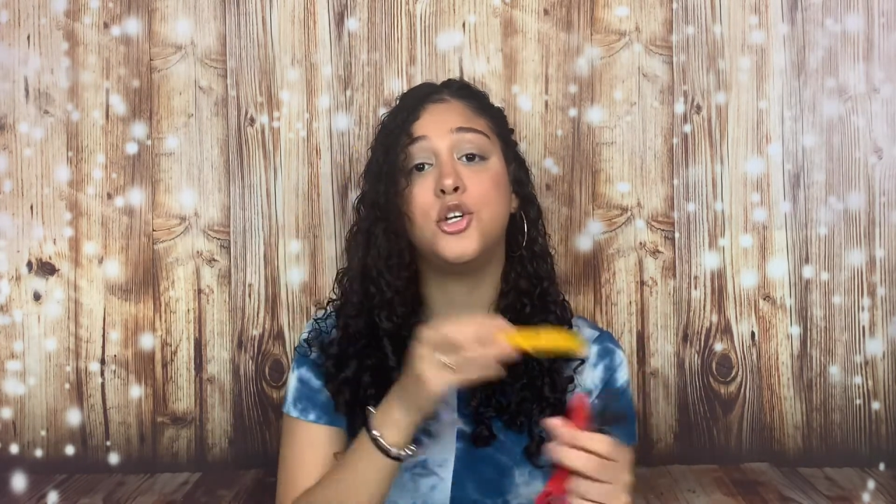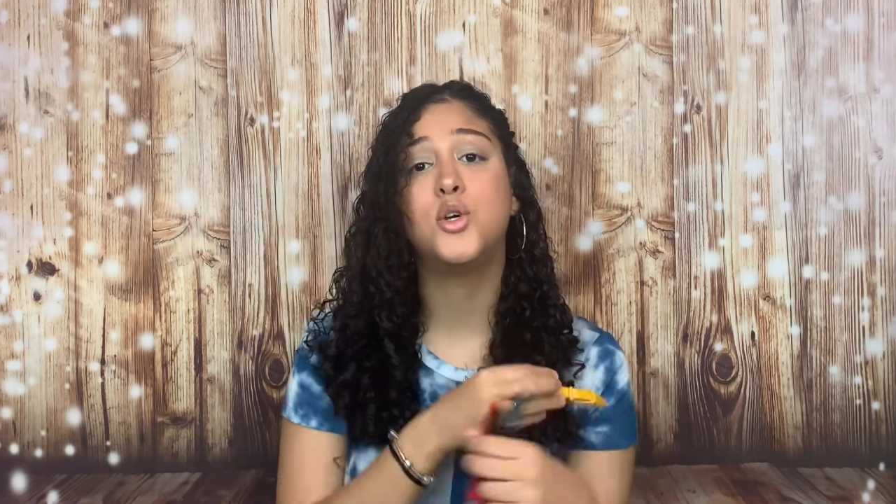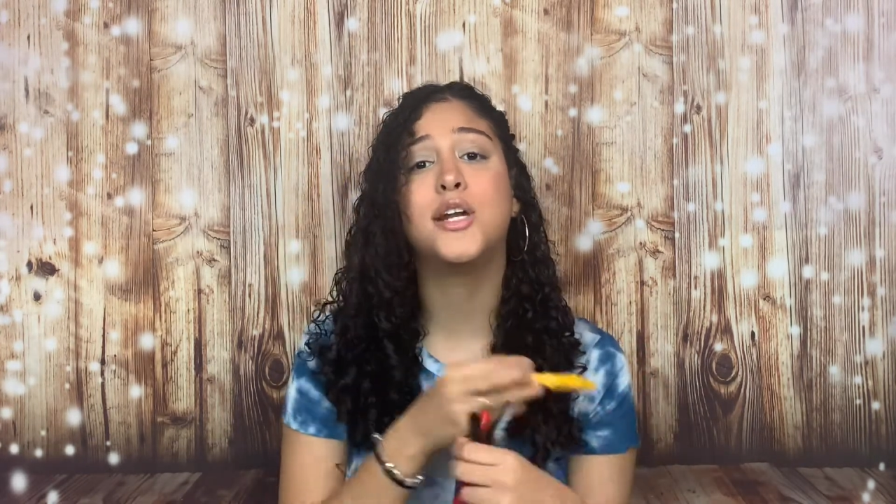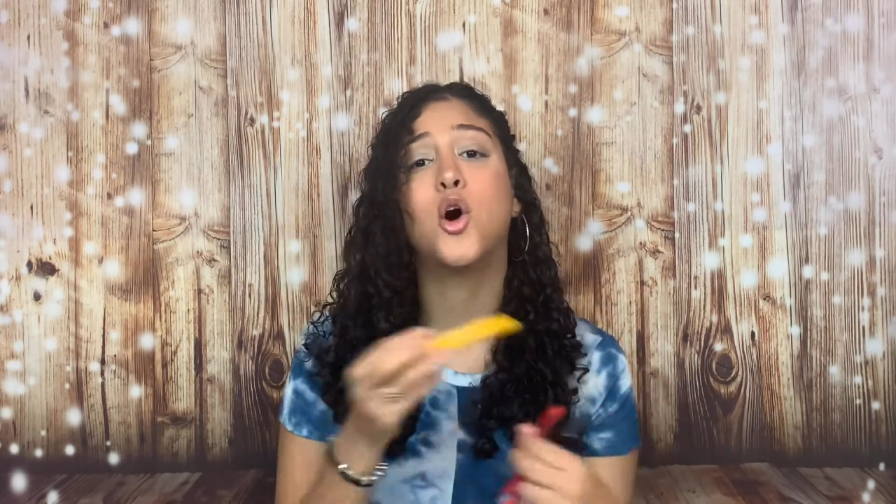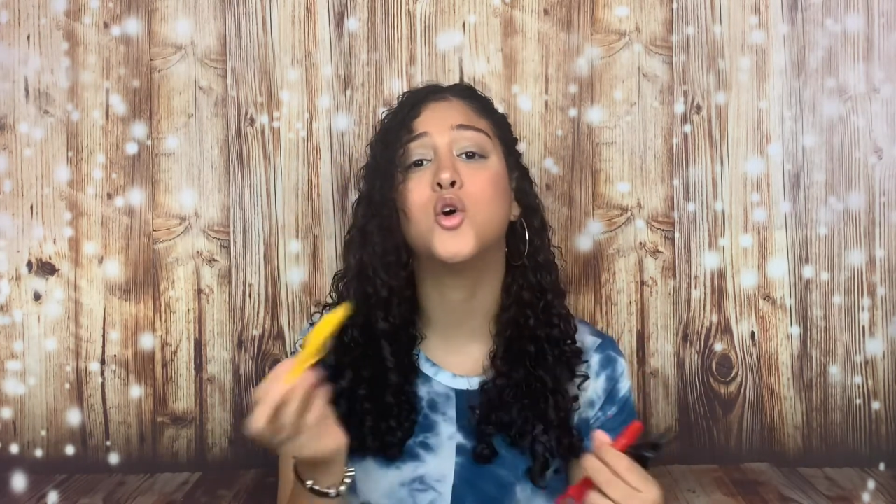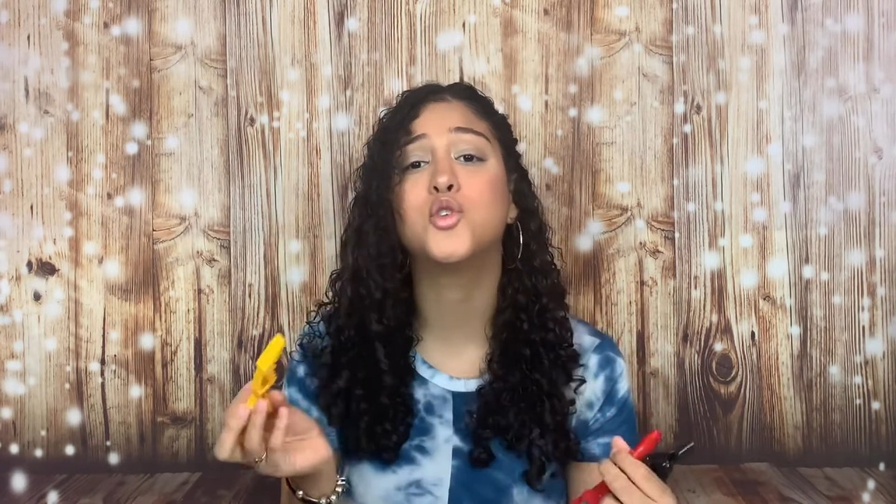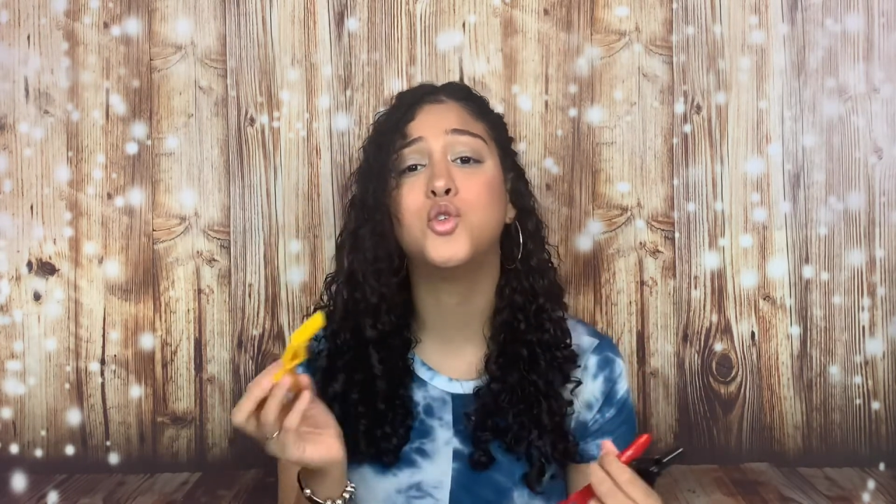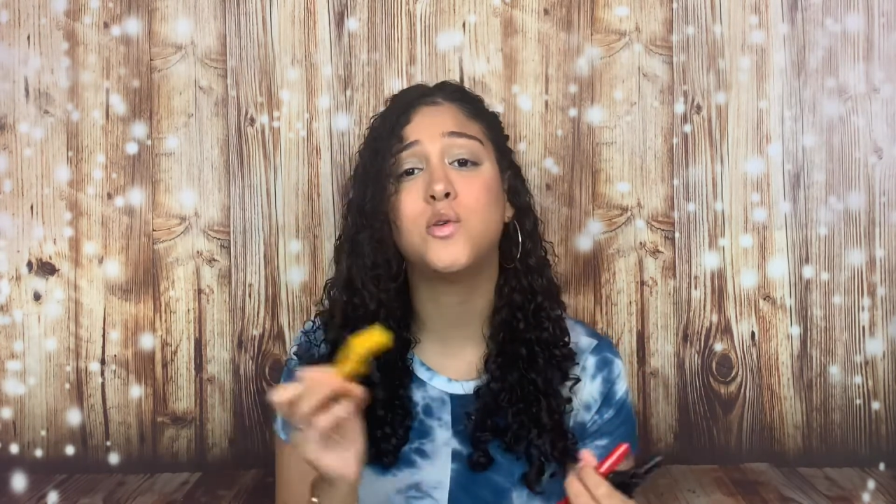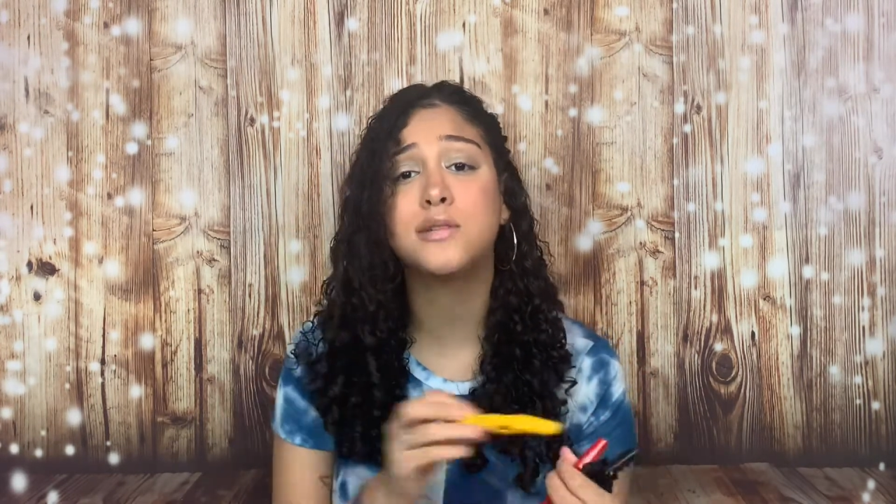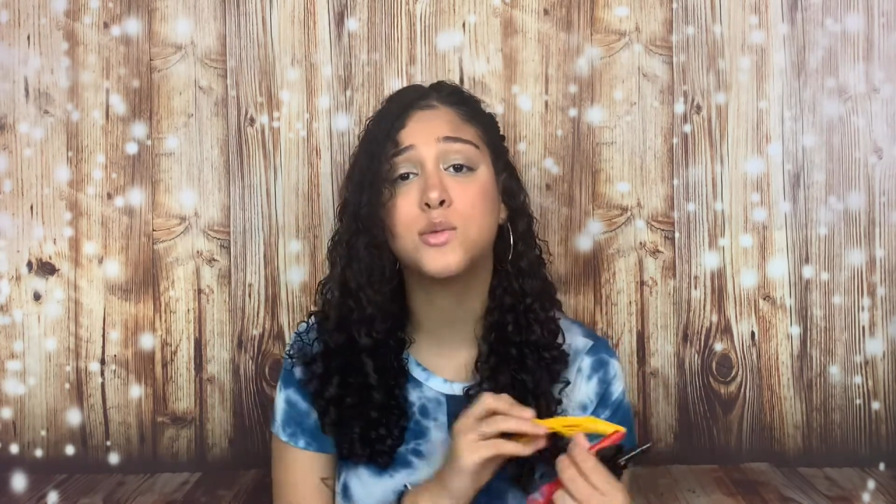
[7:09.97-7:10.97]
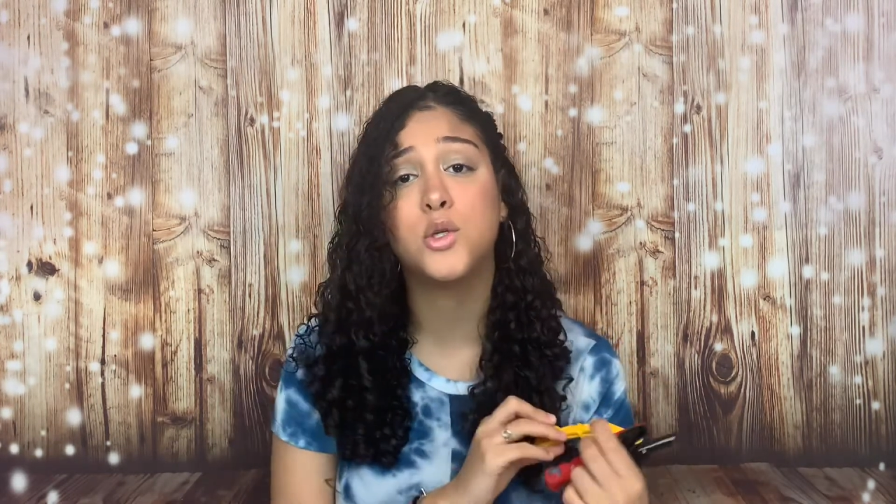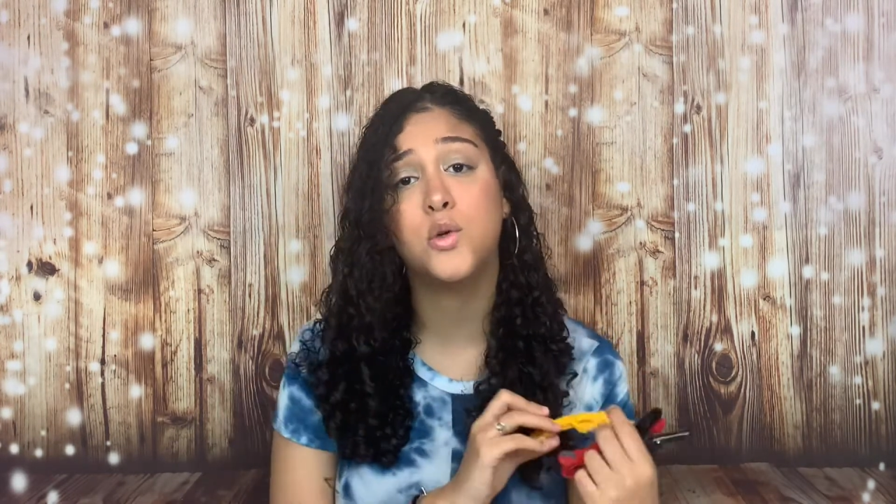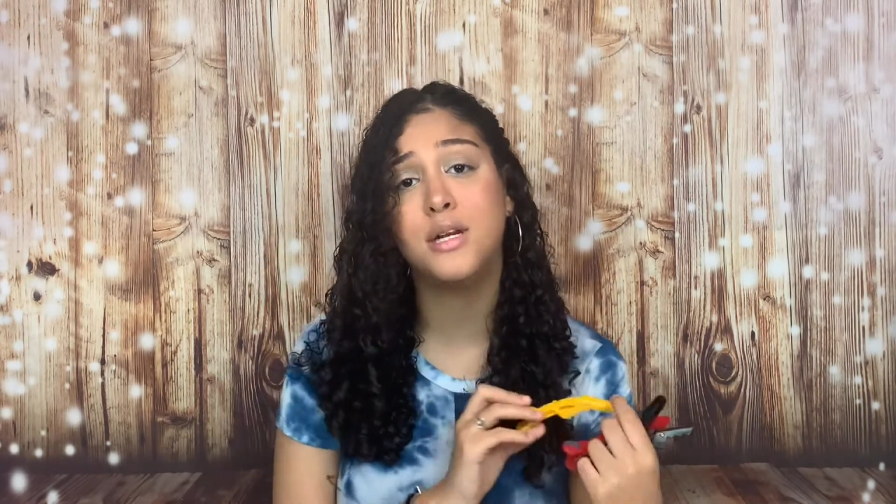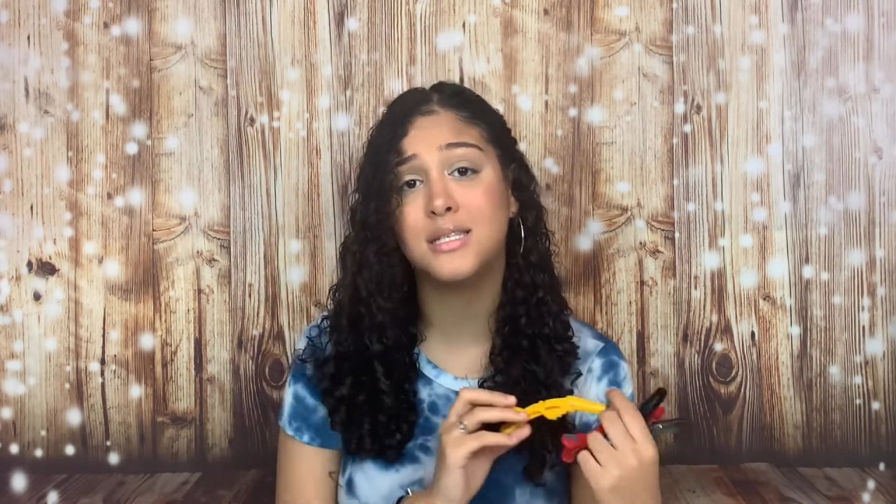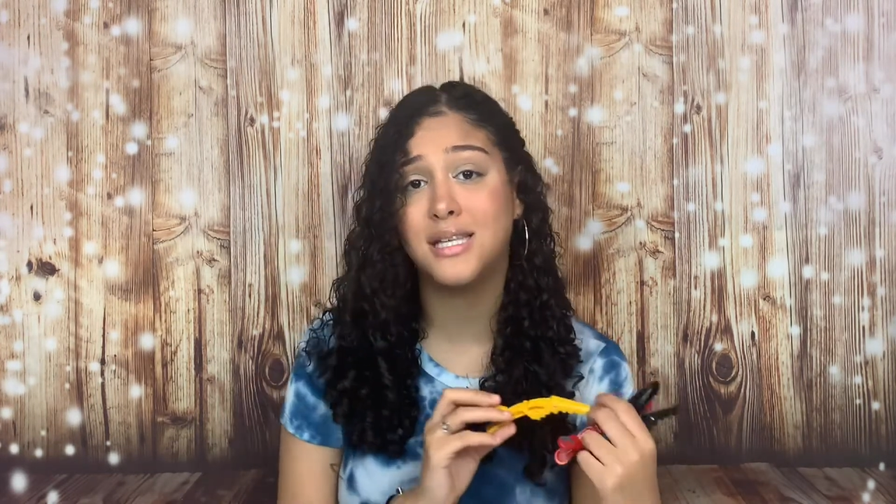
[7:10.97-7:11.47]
You could also use this when you need to